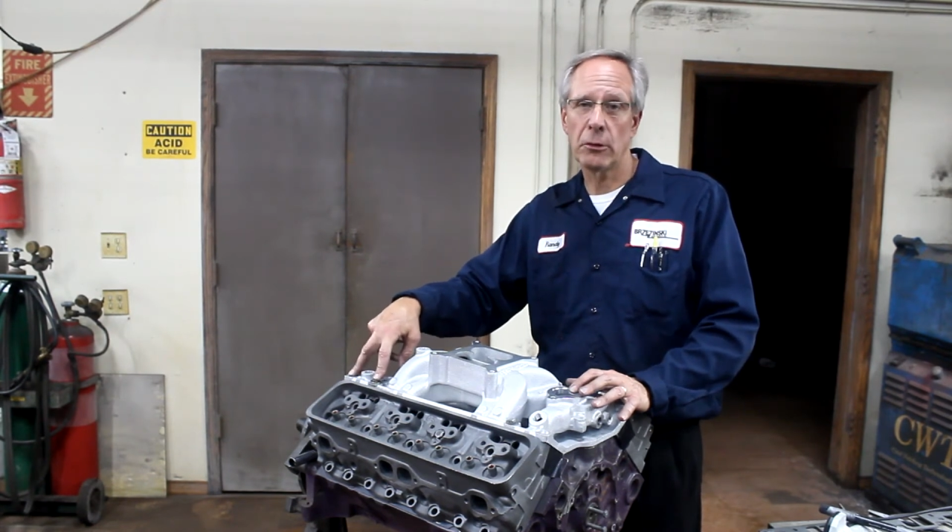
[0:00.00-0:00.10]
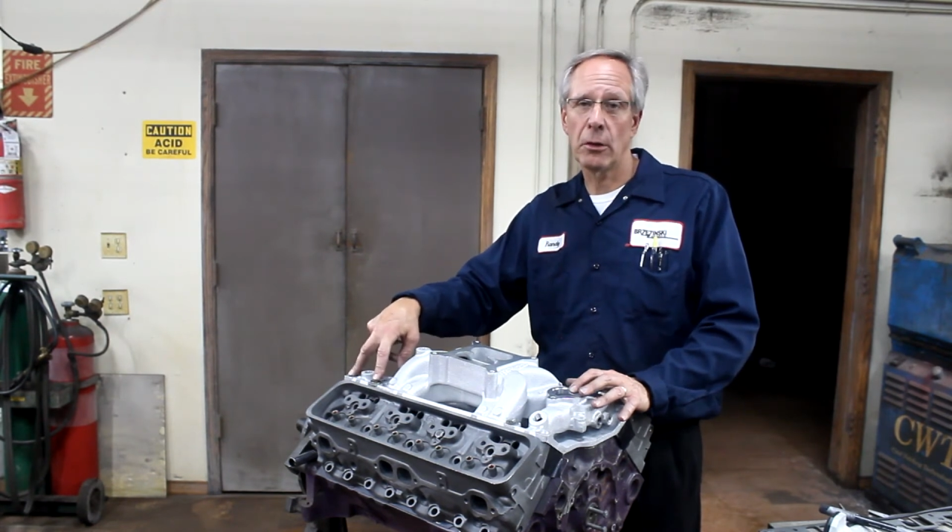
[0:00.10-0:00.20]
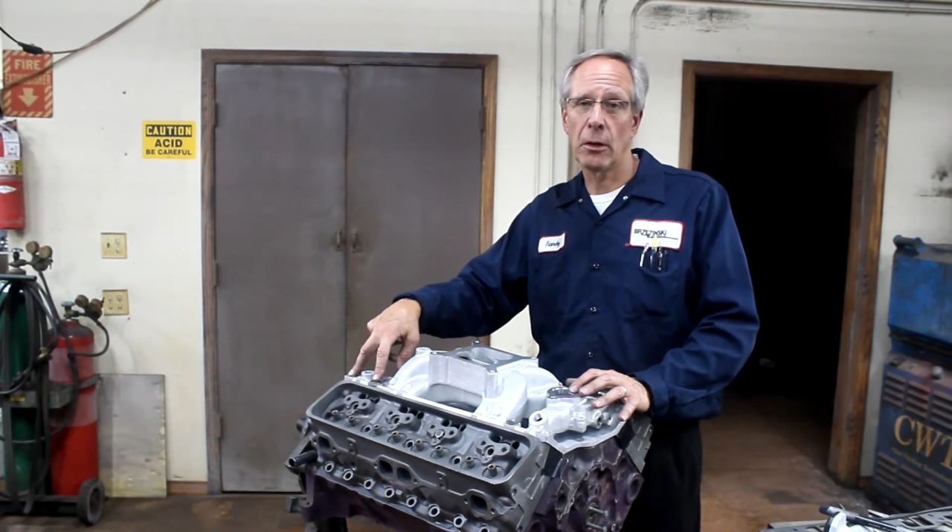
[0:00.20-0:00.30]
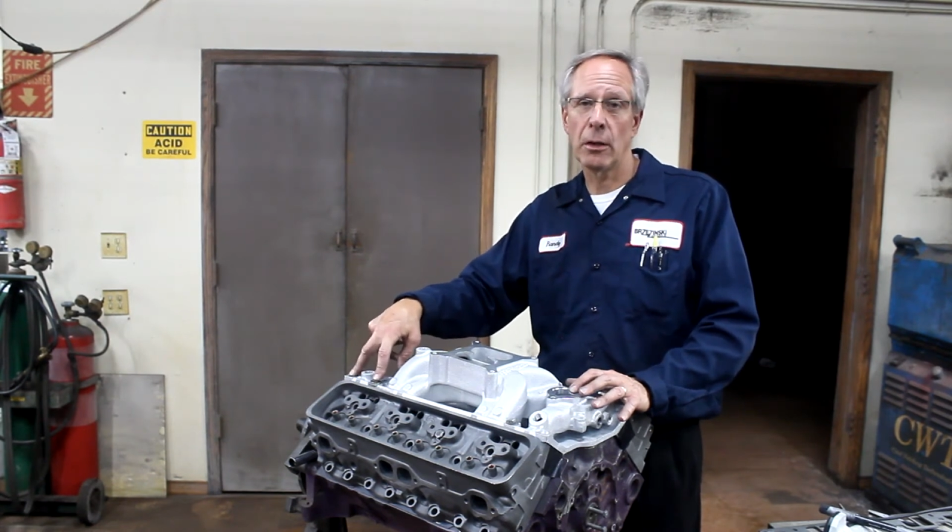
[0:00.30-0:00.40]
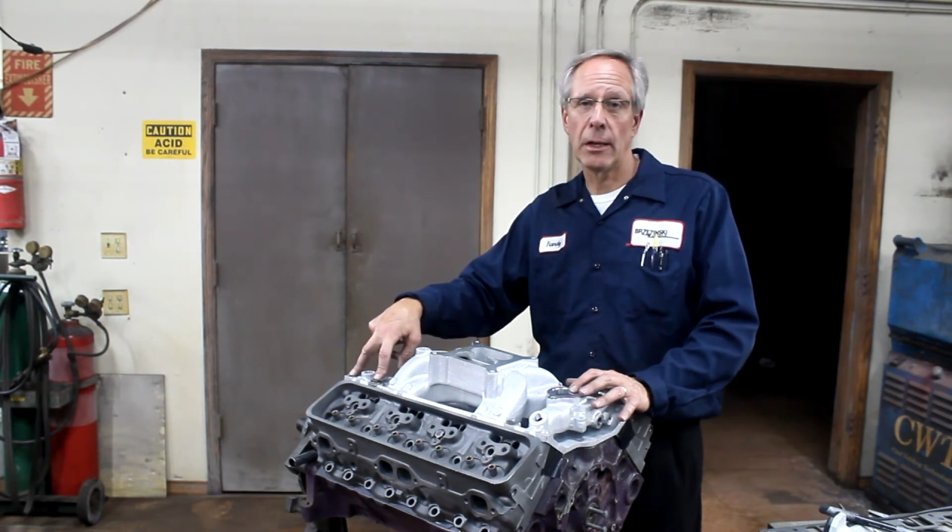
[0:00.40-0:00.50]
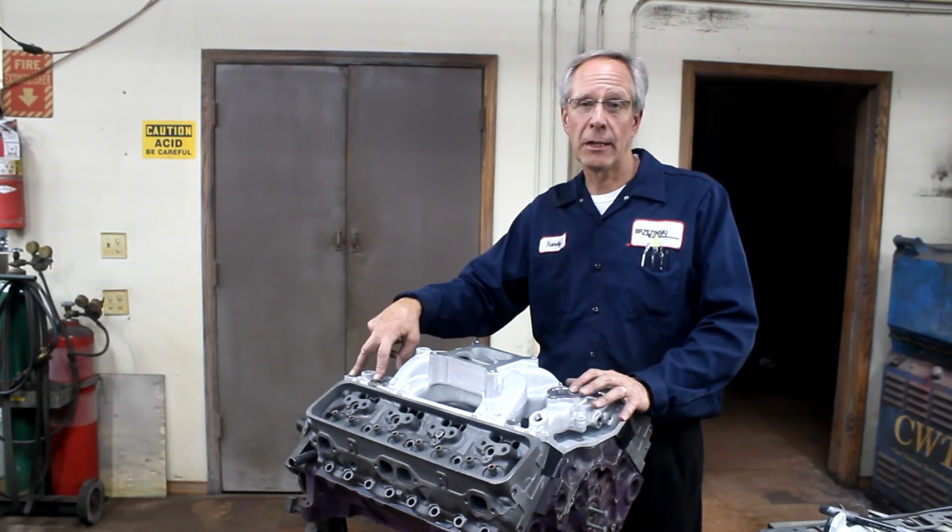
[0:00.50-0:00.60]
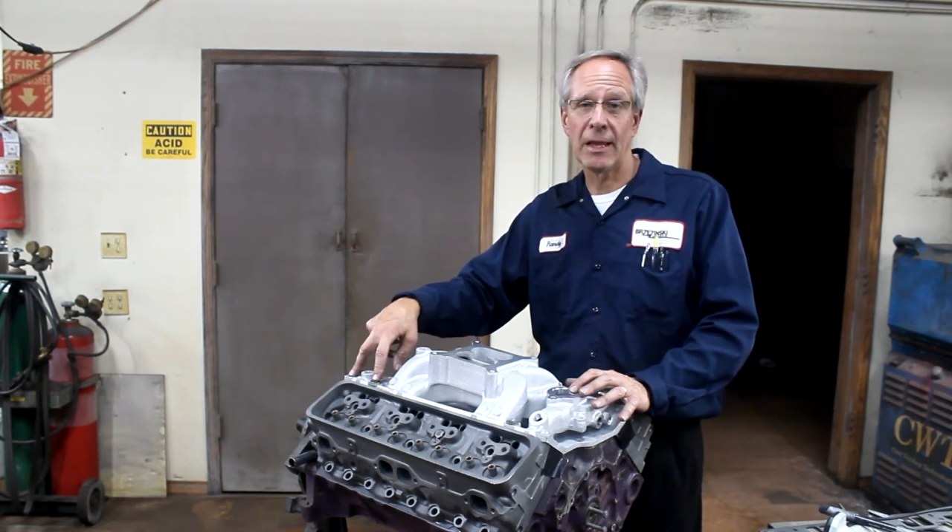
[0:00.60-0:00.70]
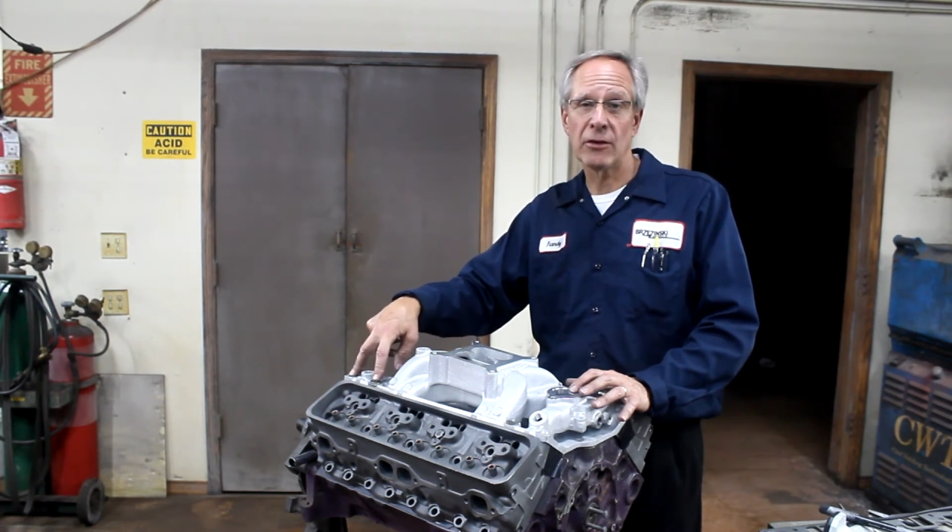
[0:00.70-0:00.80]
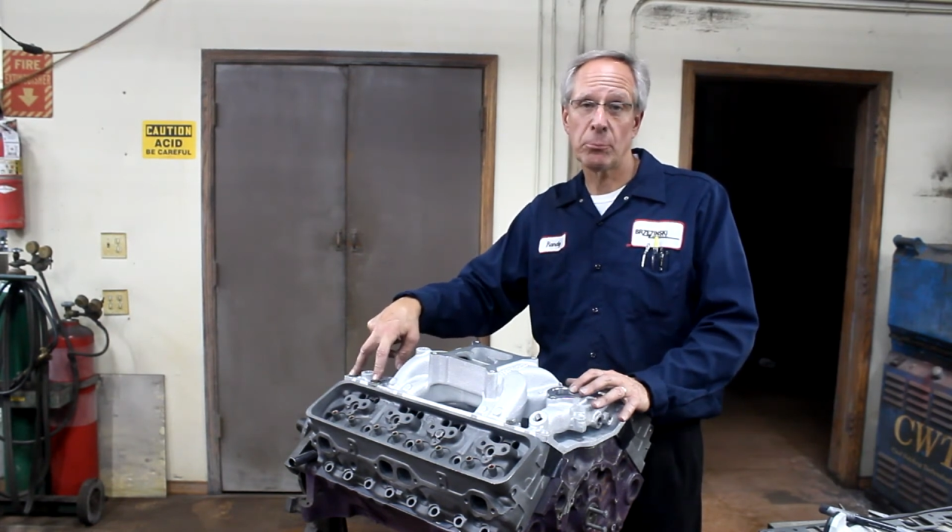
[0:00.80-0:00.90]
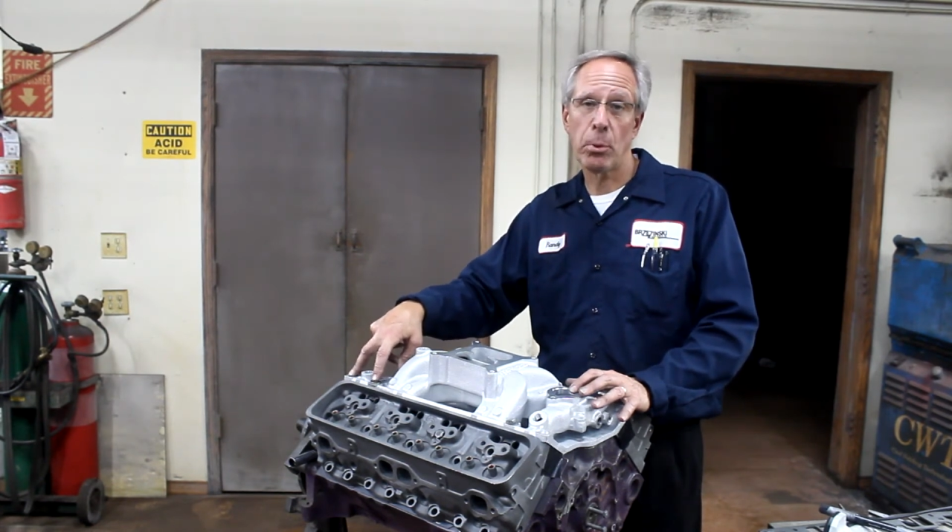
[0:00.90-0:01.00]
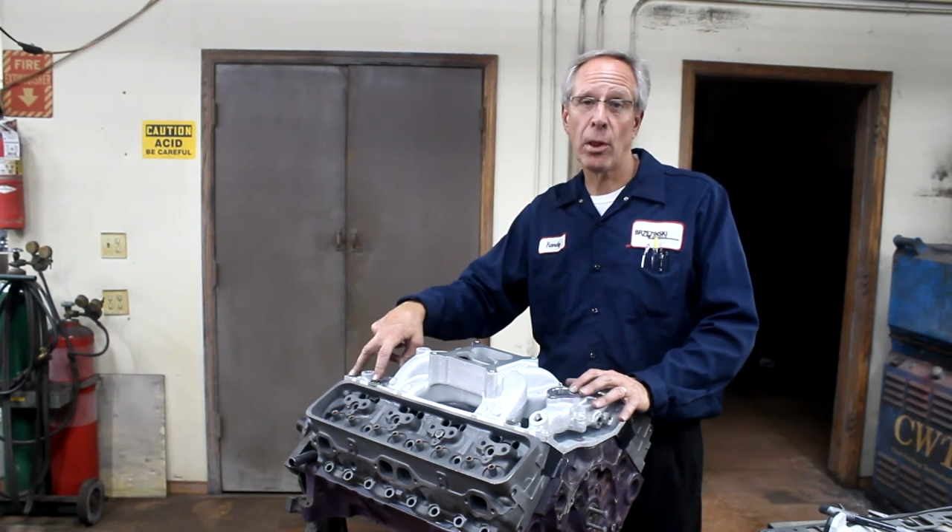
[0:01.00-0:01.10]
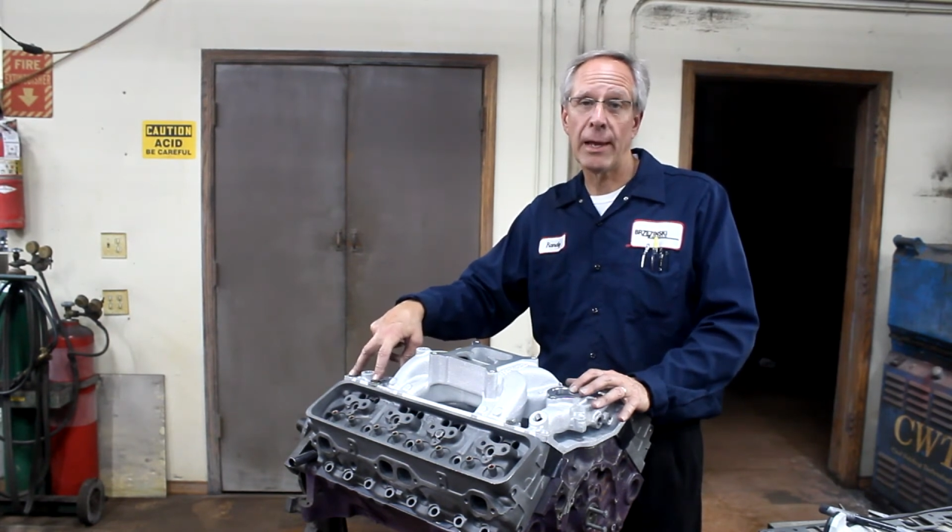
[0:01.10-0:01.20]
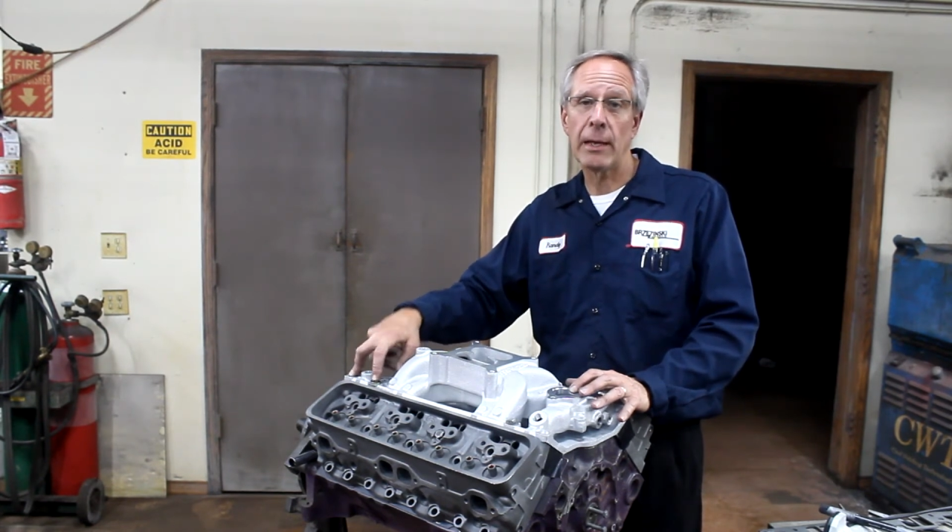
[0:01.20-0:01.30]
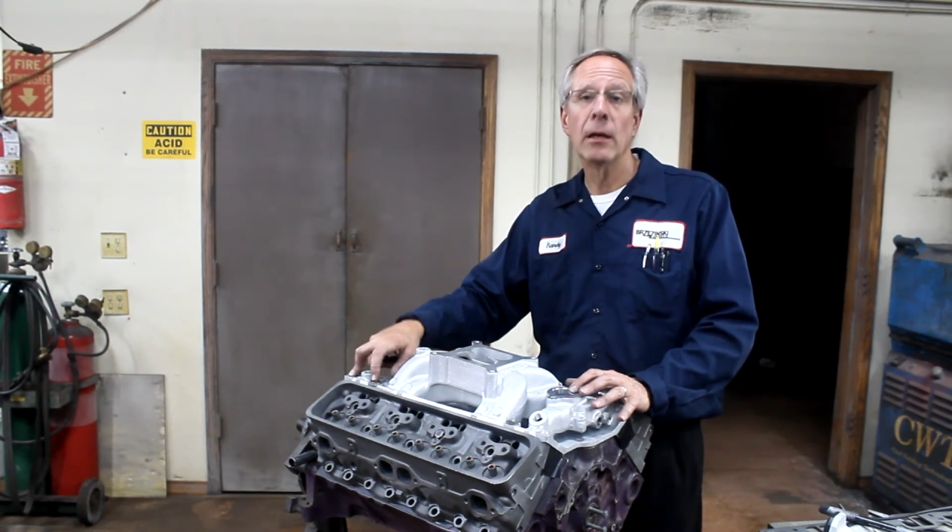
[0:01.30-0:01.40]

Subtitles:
little less play.